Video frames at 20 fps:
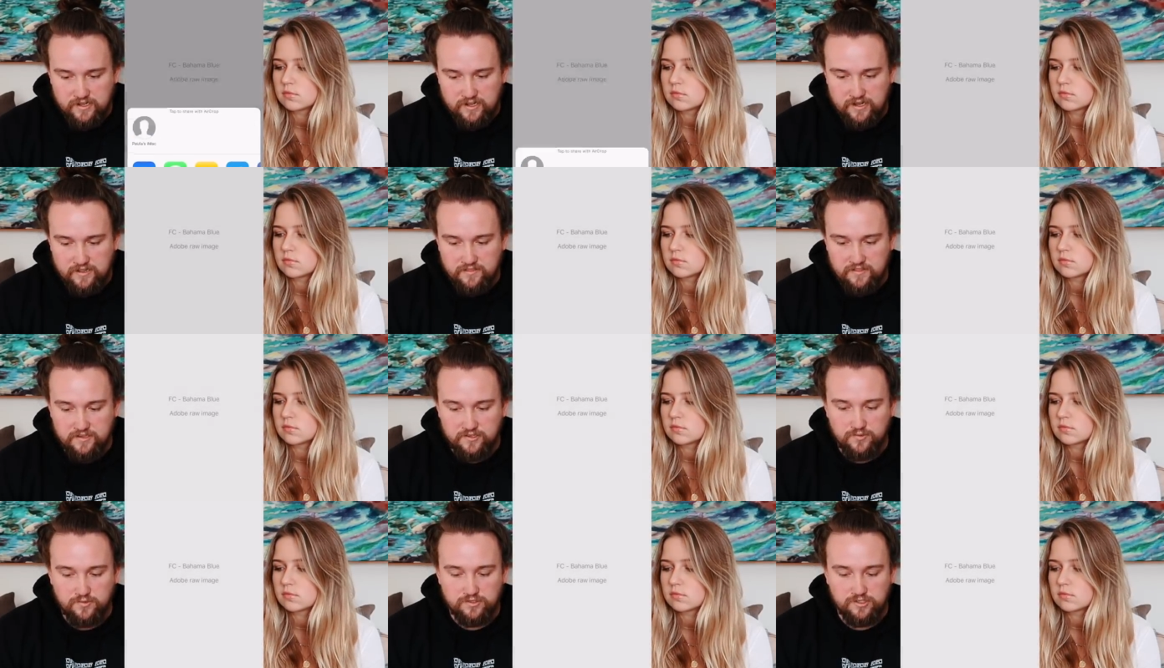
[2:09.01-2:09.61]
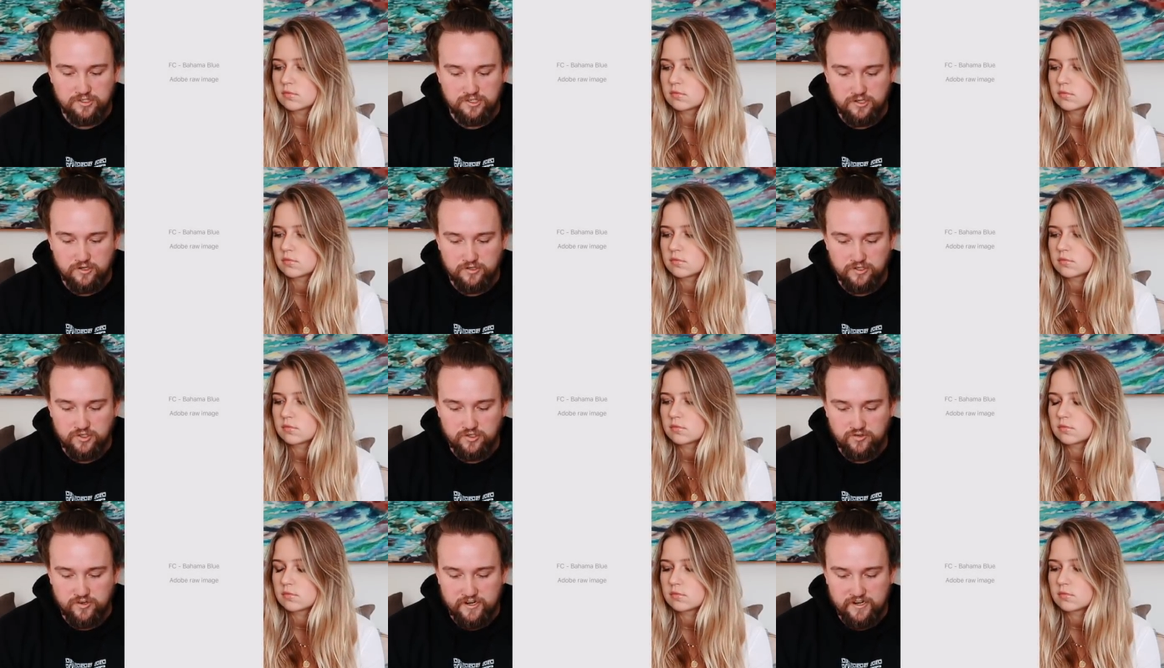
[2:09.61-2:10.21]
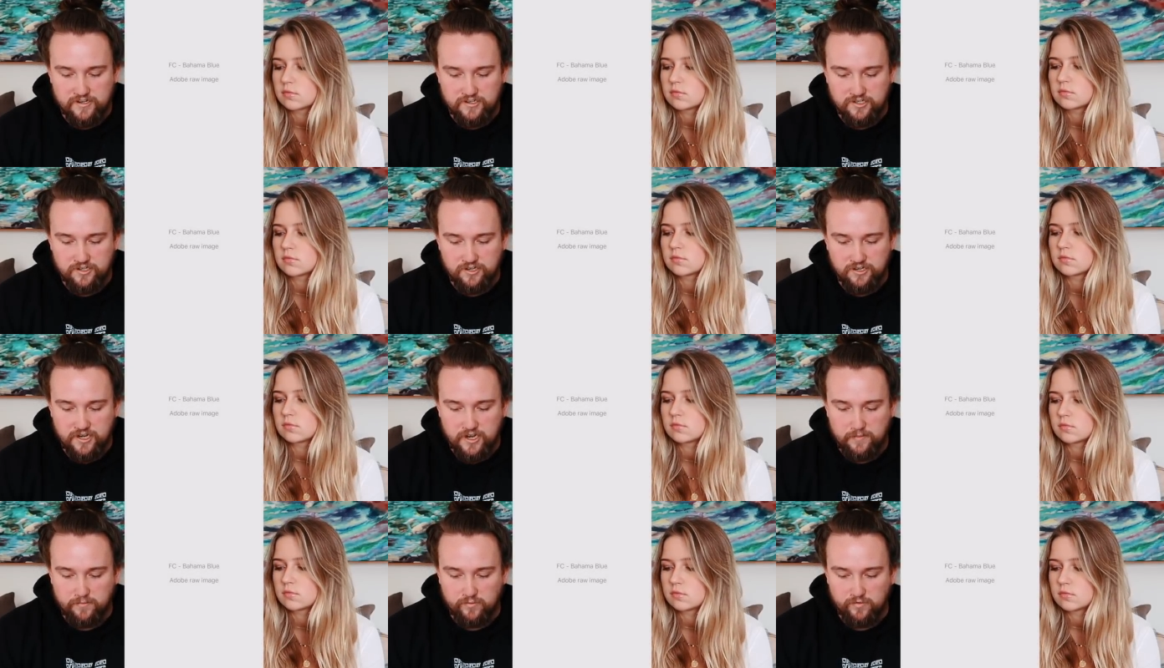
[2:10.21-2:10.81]
Speaker 1: and these will just go straight into your
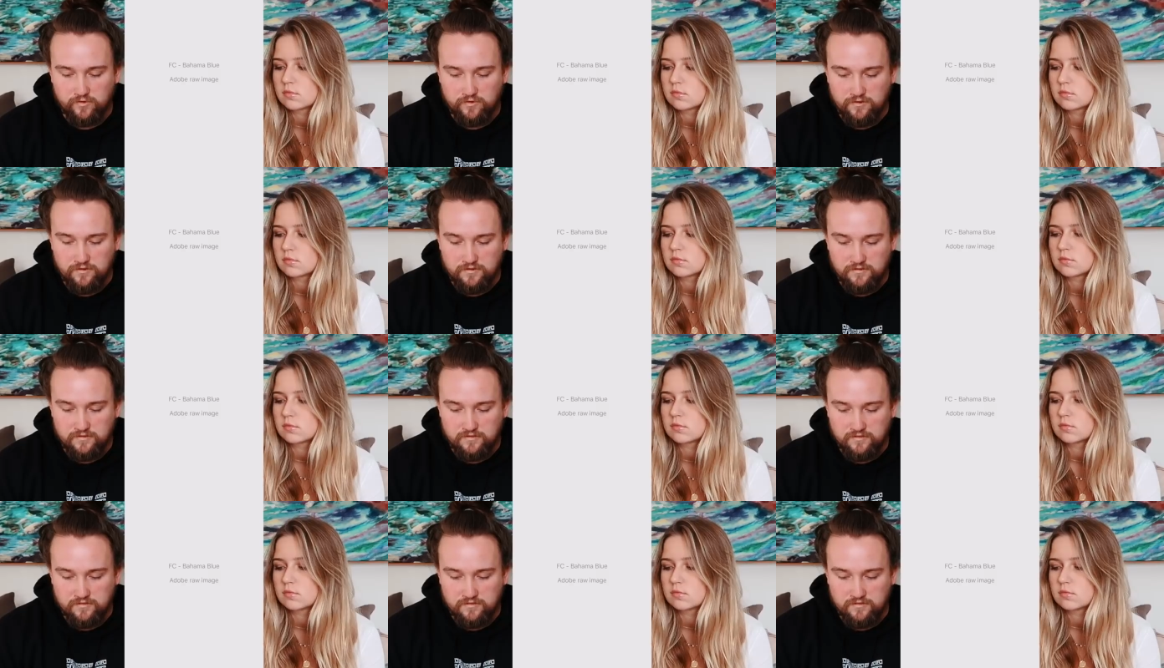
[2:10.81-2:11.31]
camera roll.